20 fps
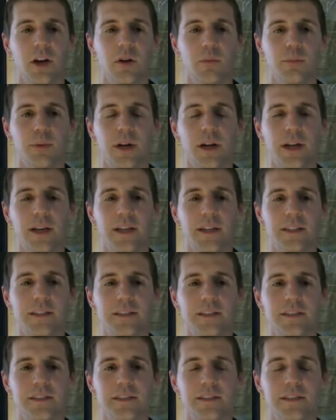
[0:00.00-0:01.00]
But
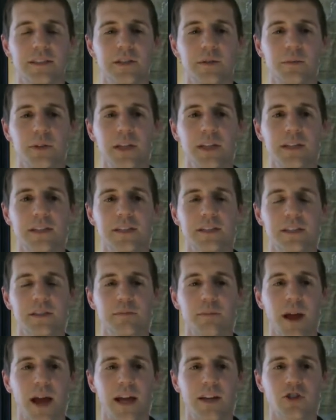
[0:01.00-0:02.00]
to me it's as
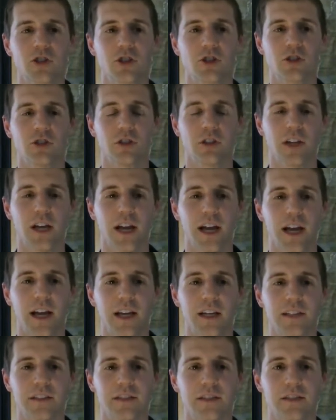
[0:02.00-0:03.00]
magical
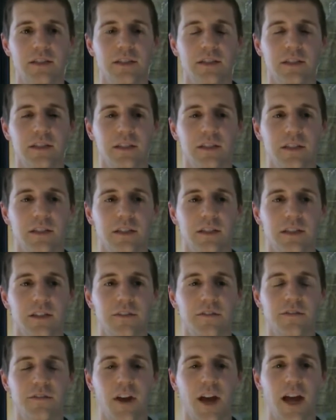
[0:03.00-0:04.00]
as the
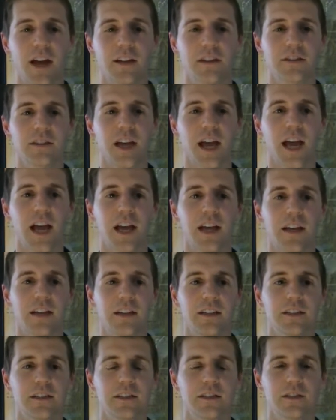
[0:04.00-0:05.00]
fact that
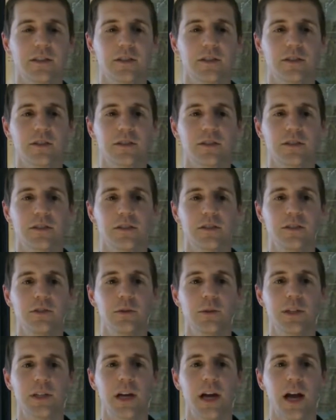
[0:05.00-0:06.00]

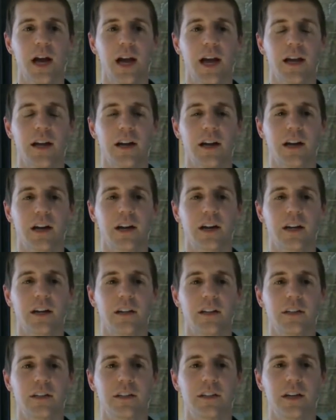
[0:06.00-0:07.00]
you and I are
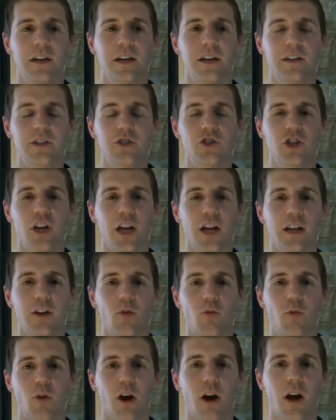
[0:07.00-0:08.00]
on a giant
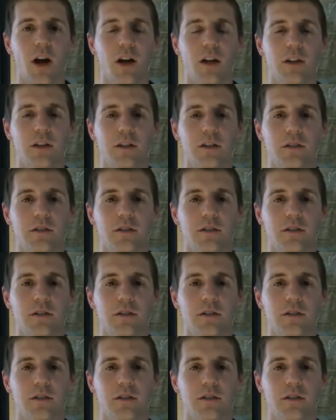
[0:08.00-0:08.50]
rock